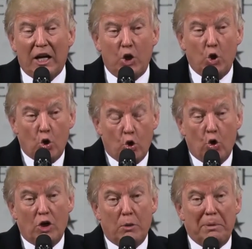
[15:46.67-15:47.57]
and you're
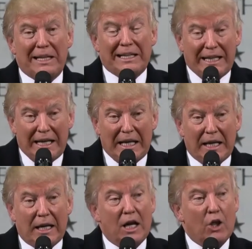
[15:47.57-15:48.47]
going to be
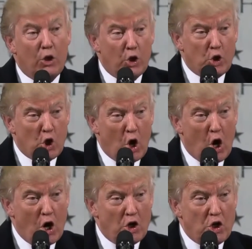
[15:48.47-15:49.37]
leading the
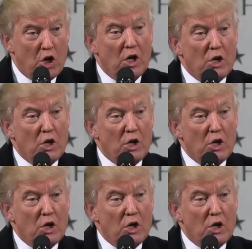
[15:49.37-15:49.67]
charge.